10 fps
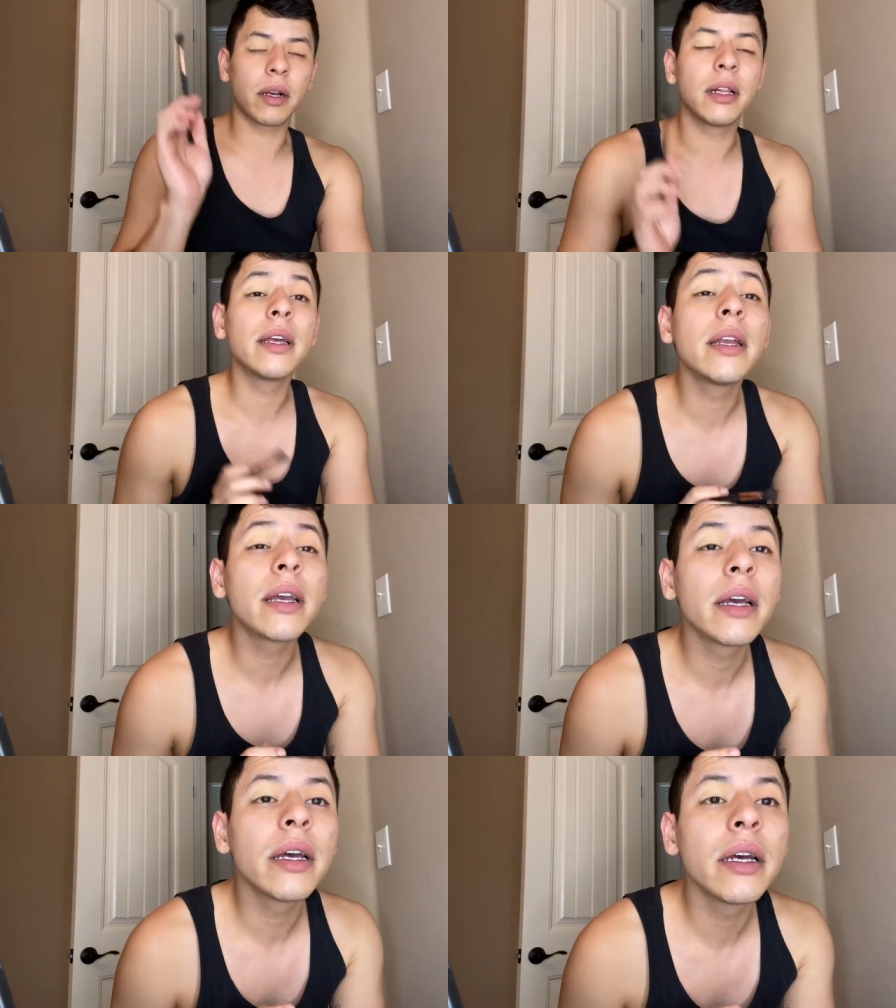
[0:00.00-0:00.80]
cleaning
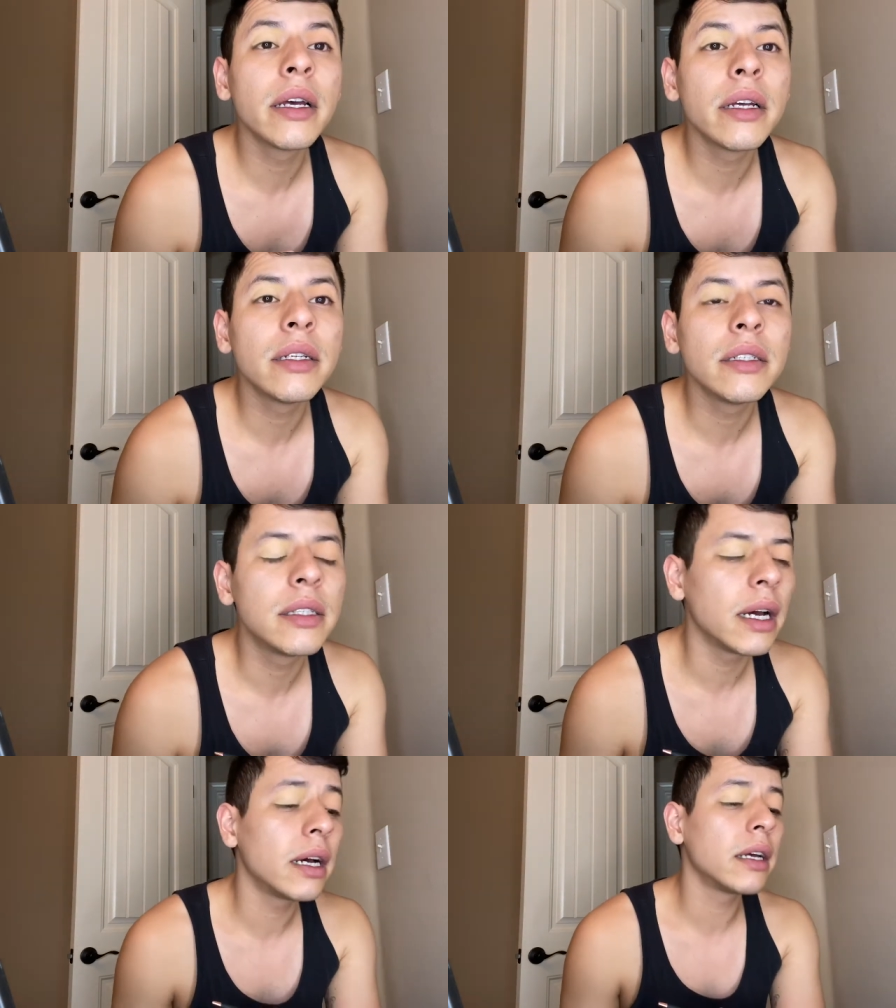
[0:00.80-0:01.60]
it,
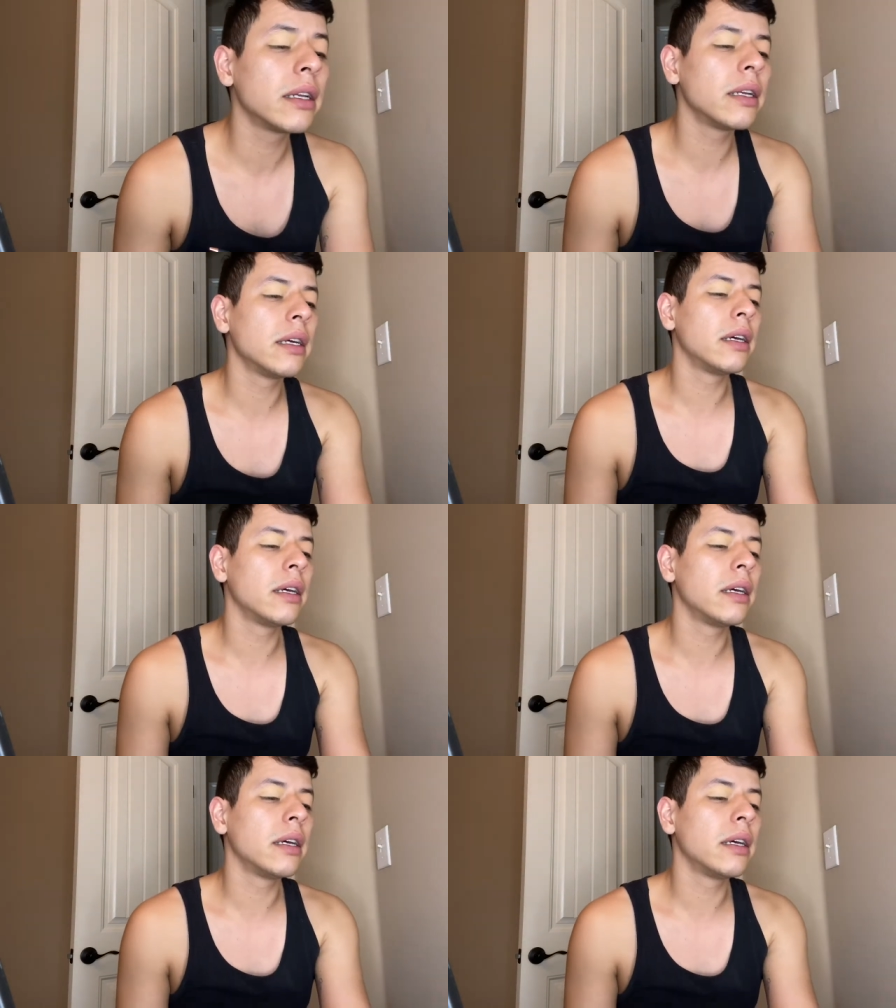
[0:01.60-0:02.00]
done.